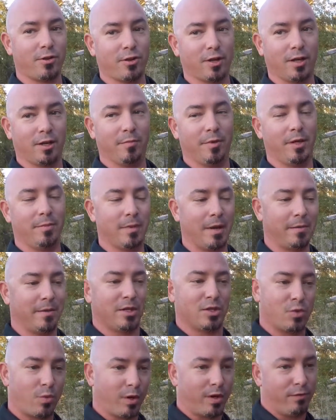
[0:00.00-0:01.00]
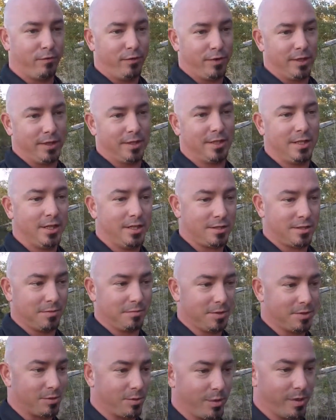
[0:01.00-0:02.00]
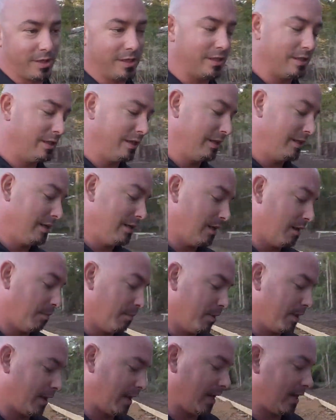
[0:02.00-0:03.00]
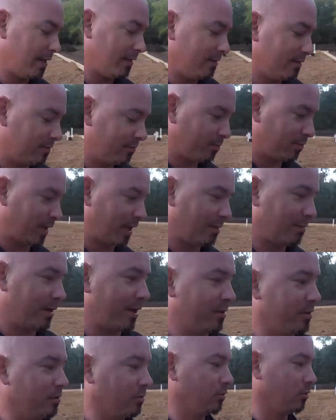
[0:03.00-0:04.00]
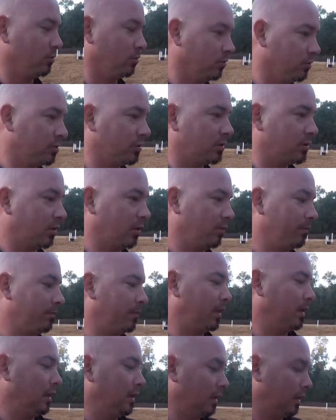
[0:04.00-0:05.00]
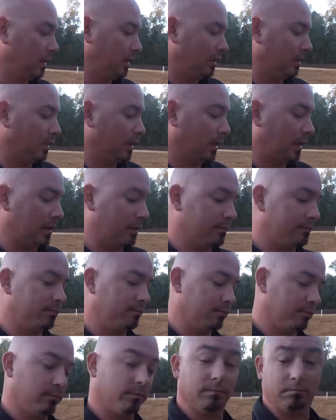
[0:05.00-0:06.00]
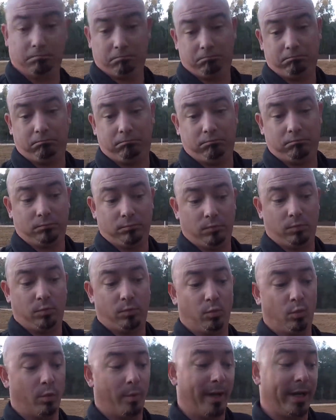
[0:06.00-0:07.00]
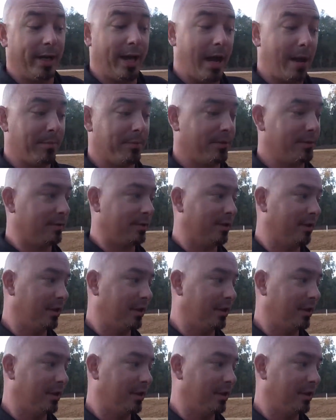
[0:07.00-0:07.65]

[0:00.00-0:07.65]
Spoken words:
only going to be maybe 20 foot of ditch in between it. But hey, playing by the rules, so we'll make it happen.